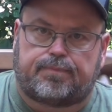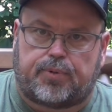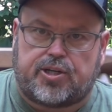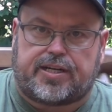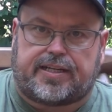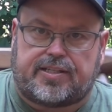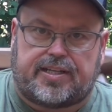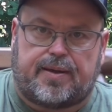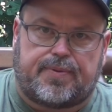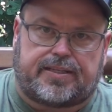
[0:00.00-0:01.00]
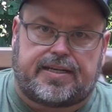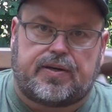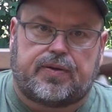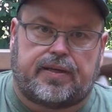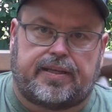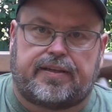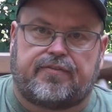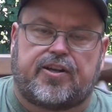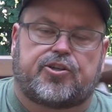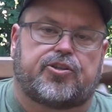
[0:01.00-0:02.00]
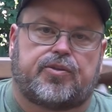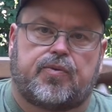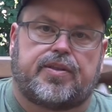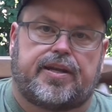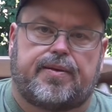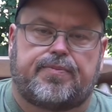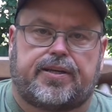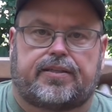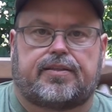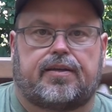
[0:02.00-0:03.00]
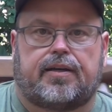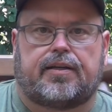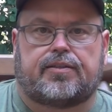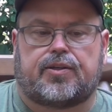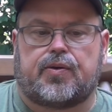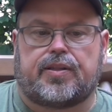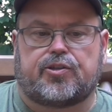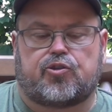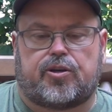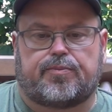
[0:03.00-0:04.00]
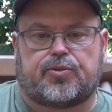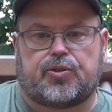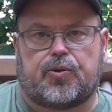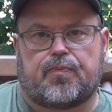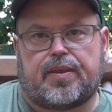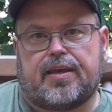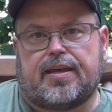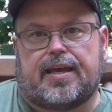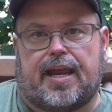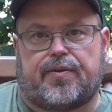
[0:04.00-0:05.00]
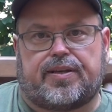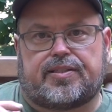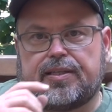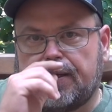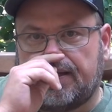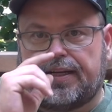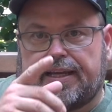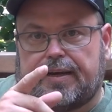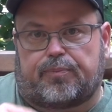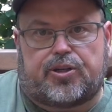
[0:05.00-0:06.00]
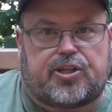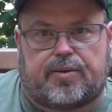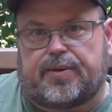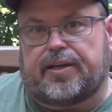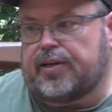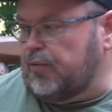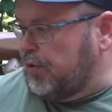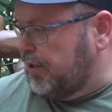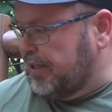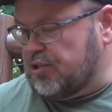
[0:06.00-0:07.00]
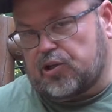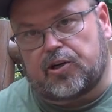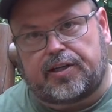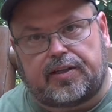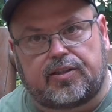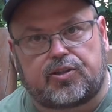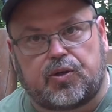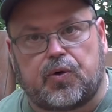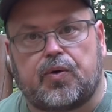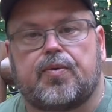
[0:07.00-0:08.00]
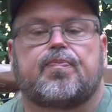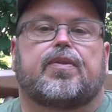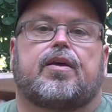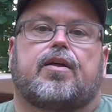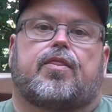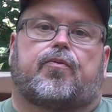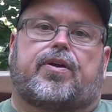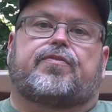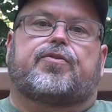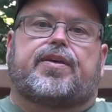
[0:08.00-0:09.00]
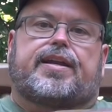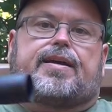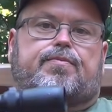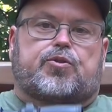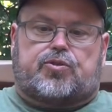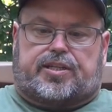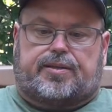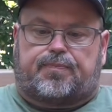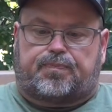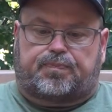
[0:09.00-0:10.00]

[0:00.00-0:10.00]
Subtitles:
projectiles that I picked out, and then eventually the one that I picked to go on this trip. So anyways, again, appreciate you being here. We're going to get started. So the rifle that I'm using,